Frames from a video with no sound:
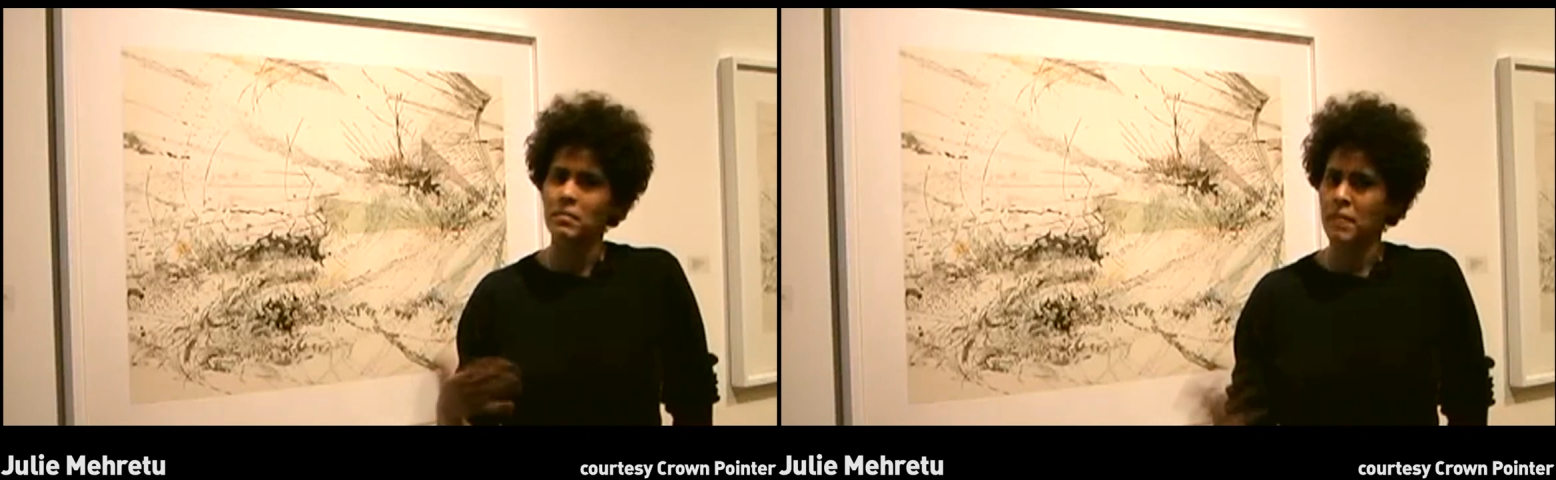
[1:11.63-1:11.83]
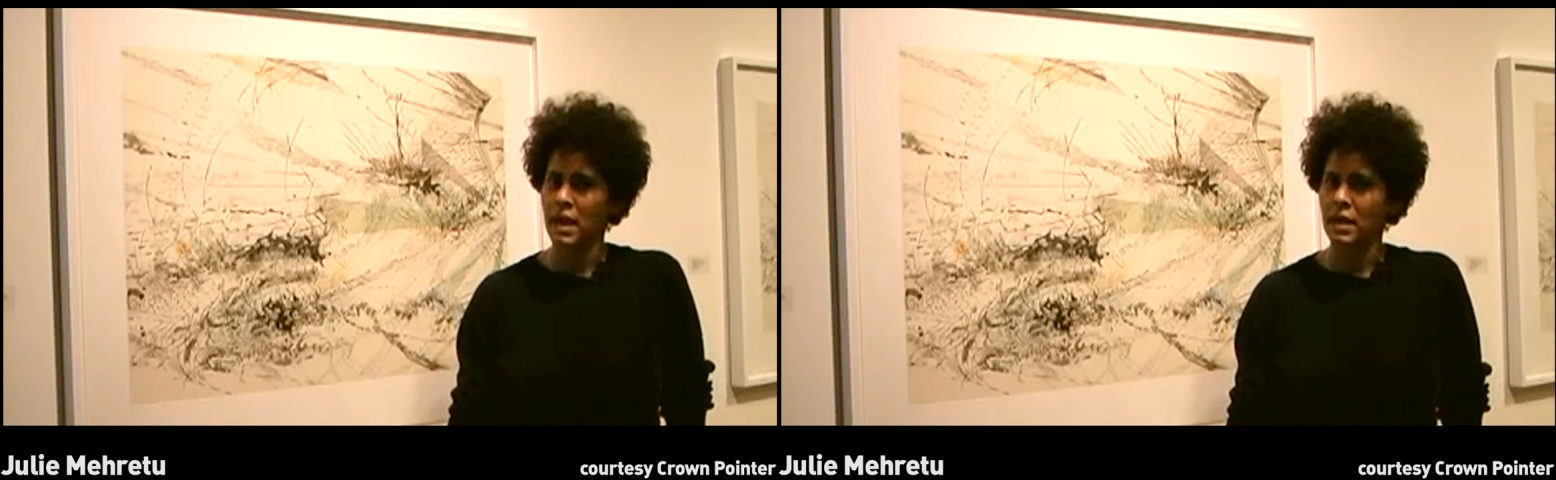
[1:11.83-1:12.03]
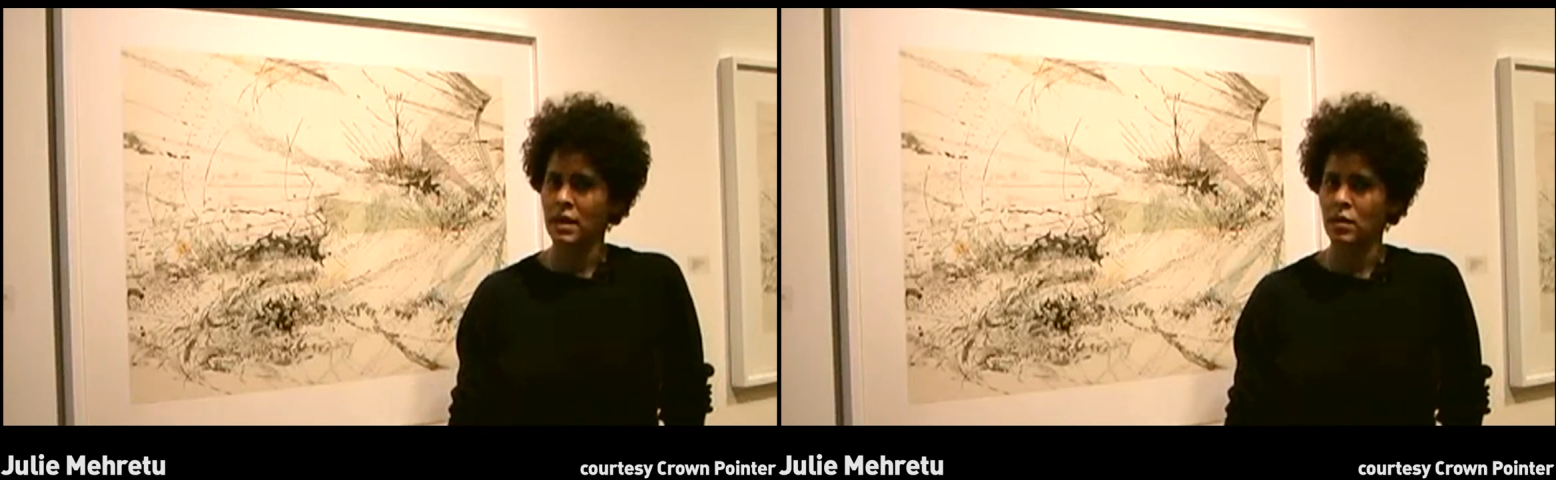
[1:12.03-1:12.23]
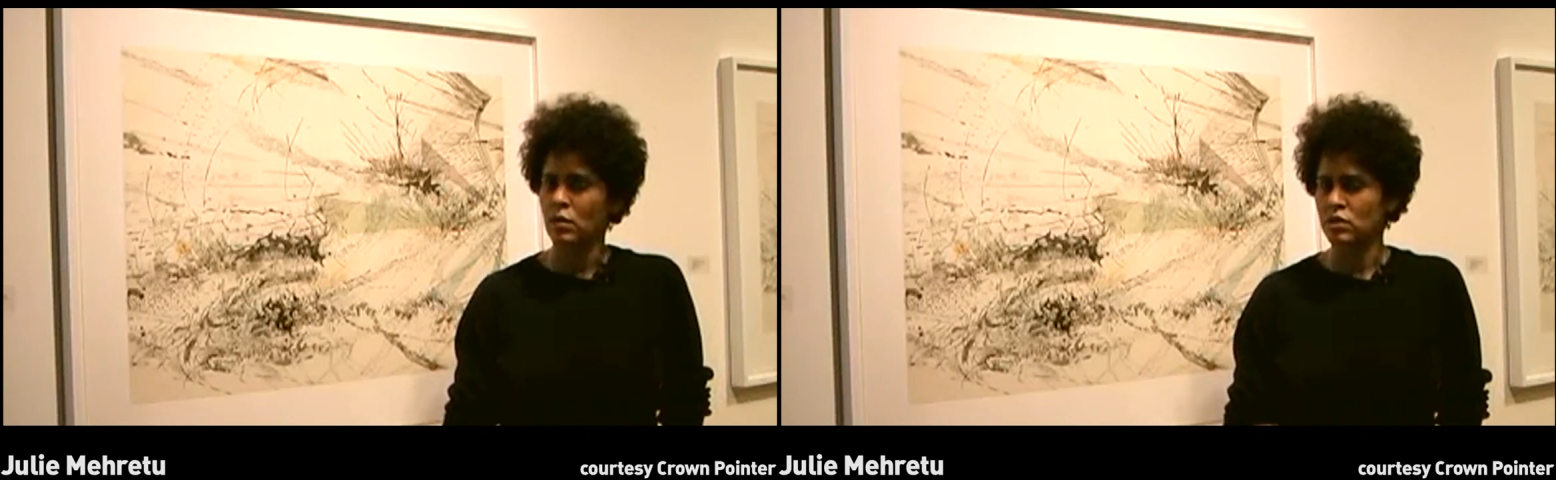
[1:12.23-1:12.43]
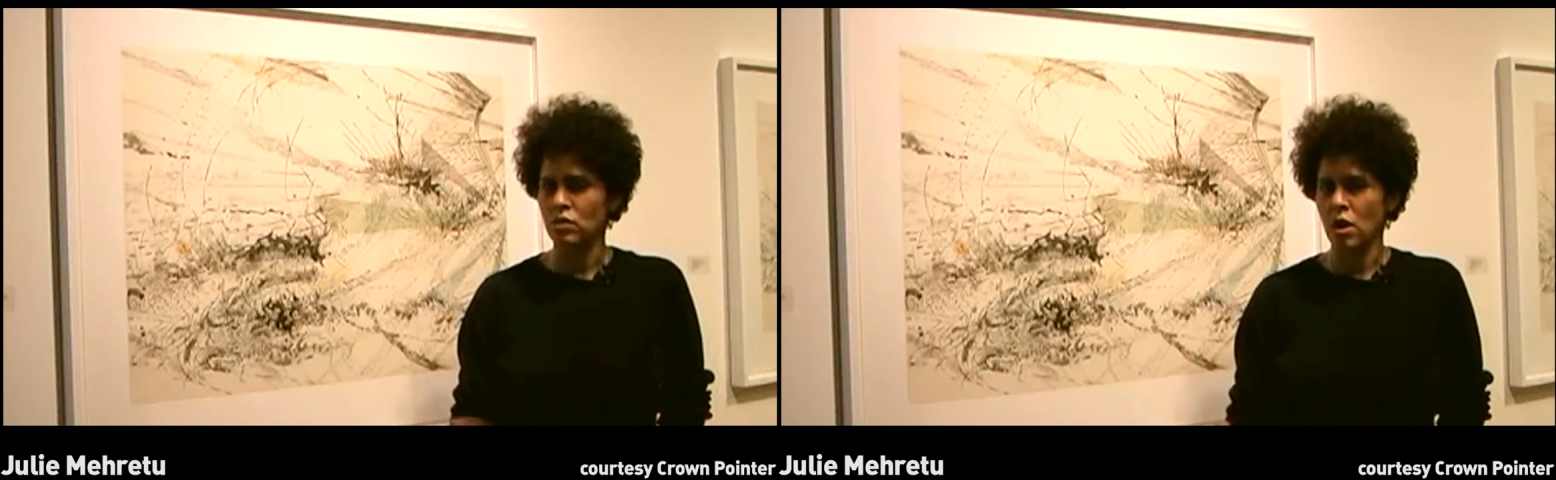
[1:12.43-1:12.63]
in painting
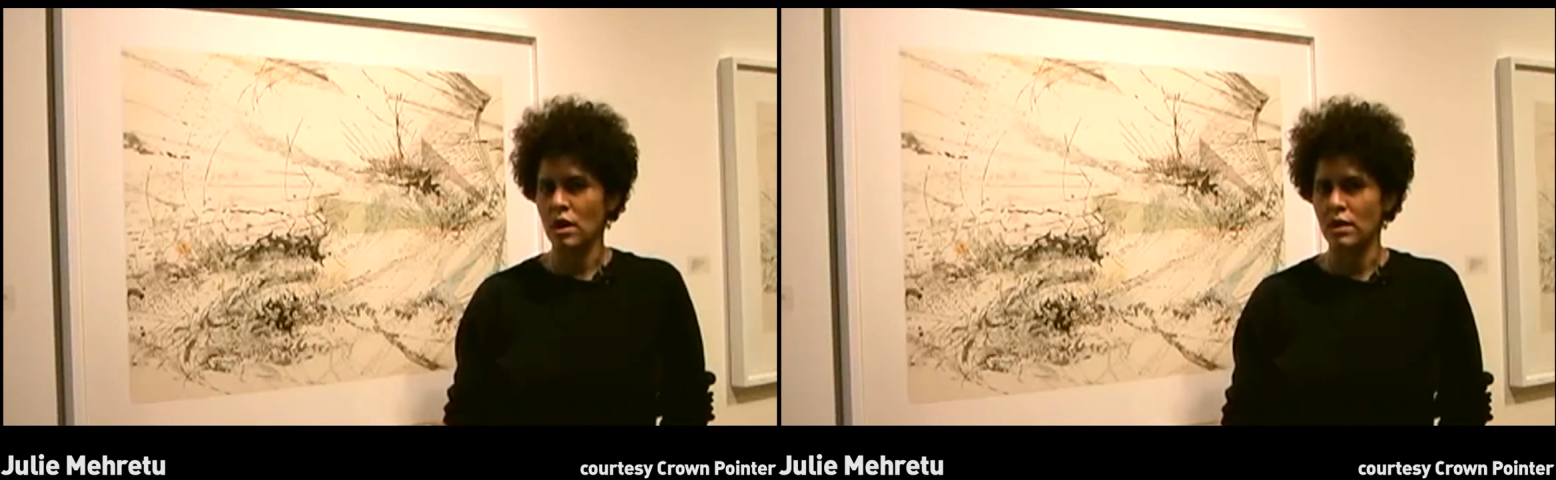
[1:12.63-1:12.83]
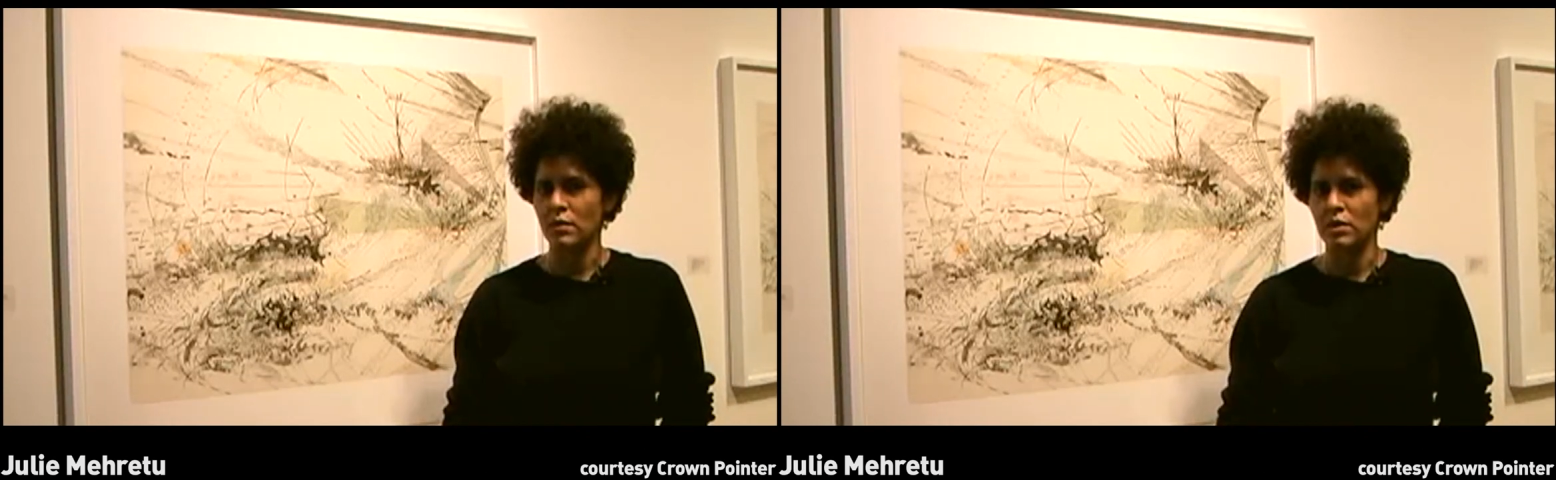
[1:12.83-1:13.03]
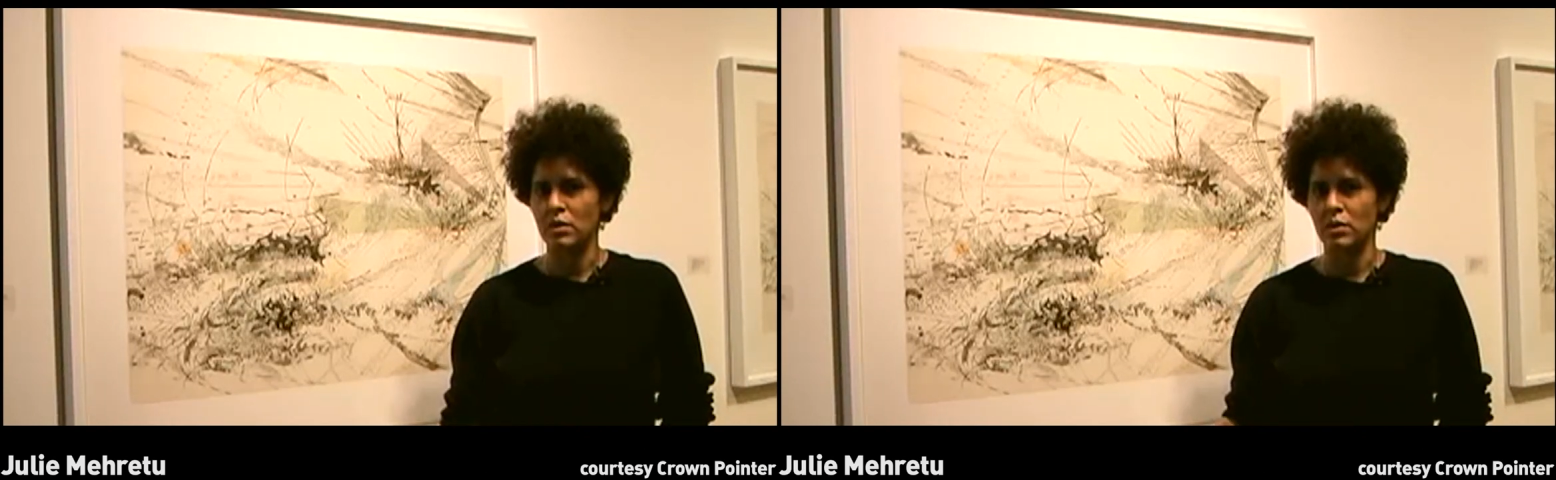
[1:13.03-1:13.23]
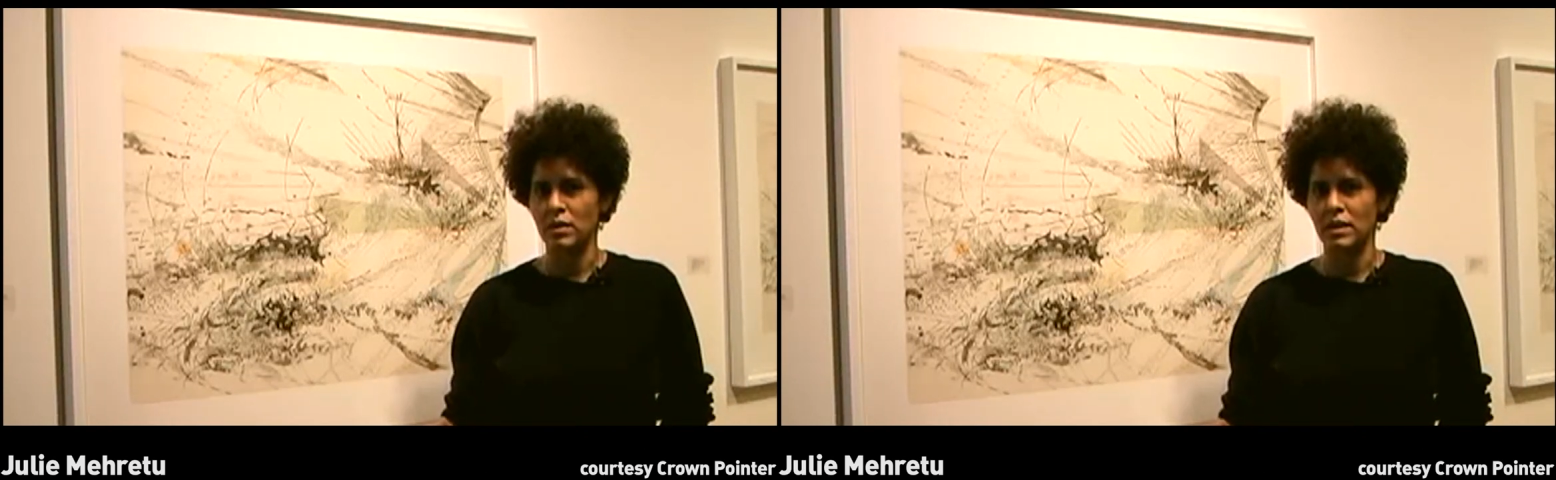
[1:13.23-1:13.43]
or drawing when you're